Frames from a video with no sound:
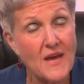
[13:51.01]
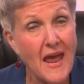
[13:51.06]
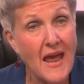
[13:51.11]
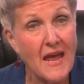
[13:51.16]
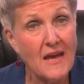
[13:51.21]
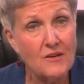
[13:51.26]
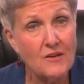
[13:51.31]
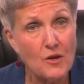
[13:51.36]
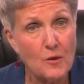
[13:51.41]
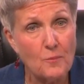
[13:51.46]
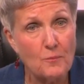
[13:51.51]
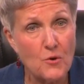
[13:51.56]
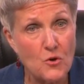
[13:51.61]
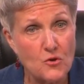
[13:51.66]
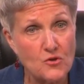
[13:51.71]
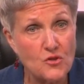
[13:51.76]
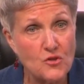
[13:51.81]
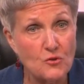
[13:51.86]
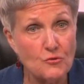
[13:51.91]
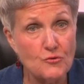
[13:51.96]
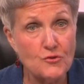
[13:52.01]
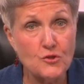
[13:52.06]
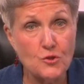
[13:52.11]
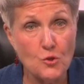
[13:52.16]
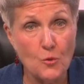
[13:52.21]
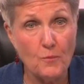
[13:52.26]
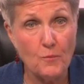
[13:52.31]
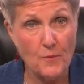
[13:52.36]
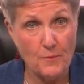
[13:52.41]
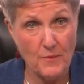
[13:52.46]
and our personal
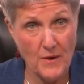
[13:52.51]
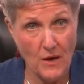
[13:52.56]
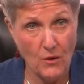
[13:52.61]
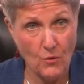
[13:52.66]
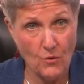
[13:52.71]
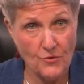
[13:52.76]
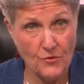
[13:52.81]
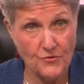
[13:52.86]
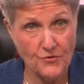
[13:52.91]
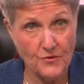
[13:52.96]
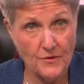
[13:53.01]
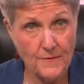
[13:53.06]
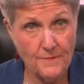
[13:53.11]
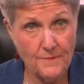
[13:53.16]
superpowers.